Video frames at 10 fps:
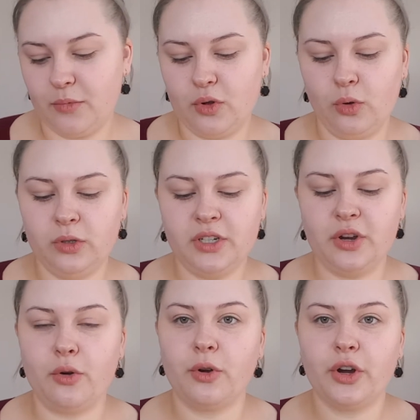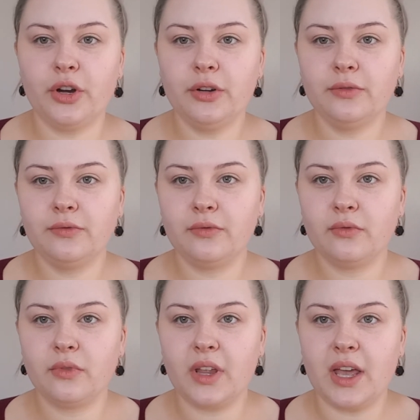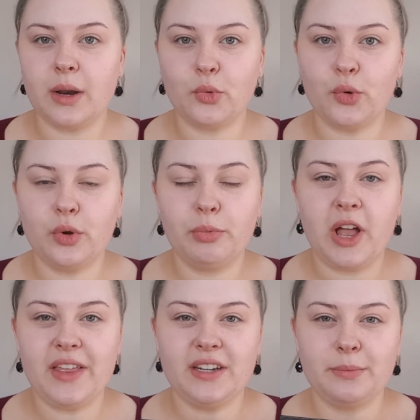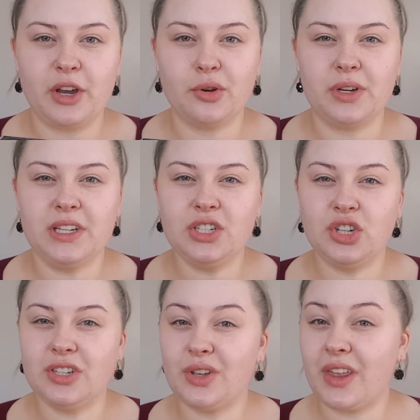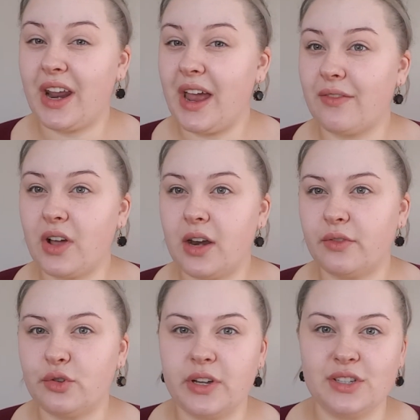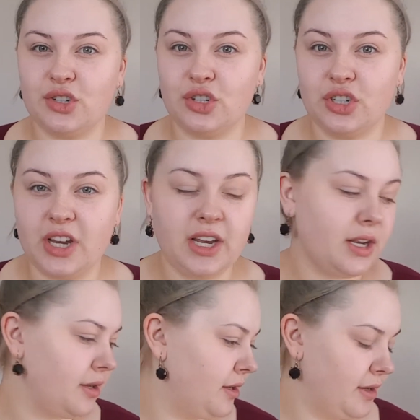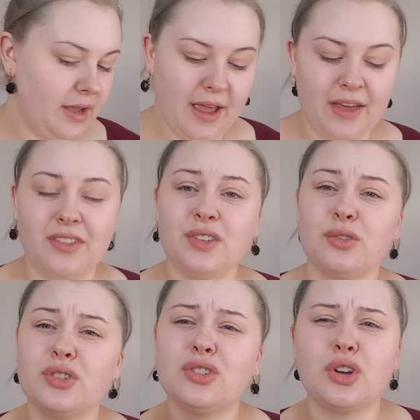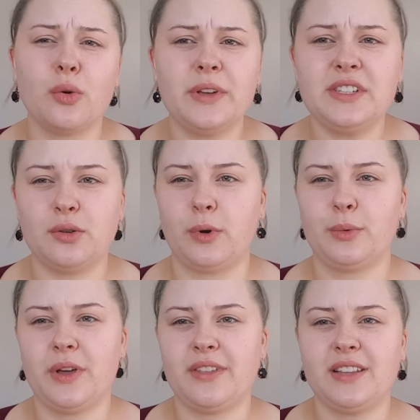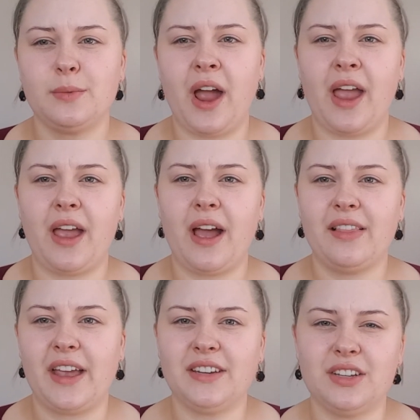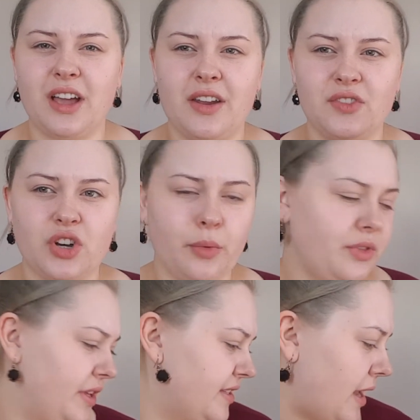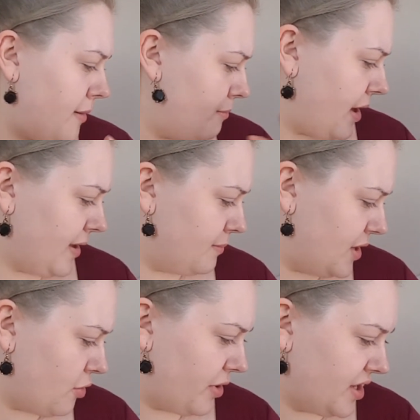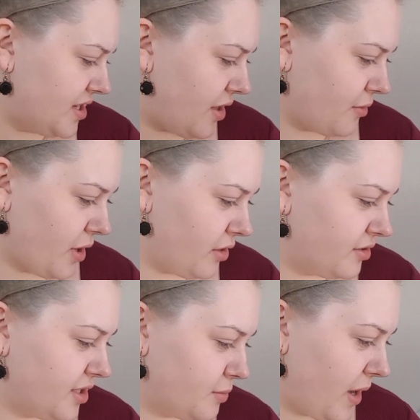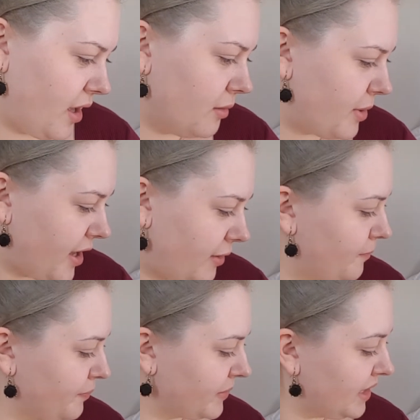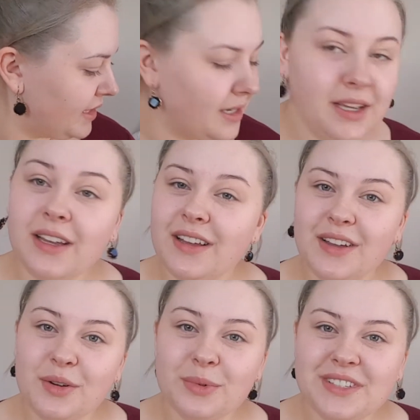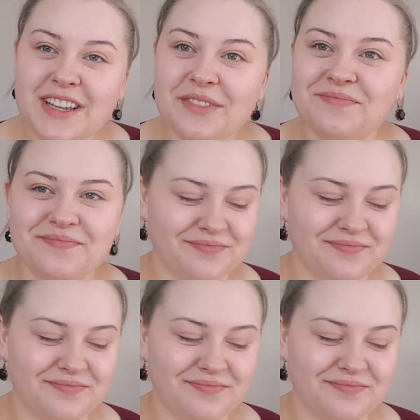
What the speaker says: Golden Ochre, and I'm going to apply that to my crease just so that I have kind of a transition shade. And these are so easy to work with. That's why I like to kind of start with these. I might be going into other colors as well, but we'll see.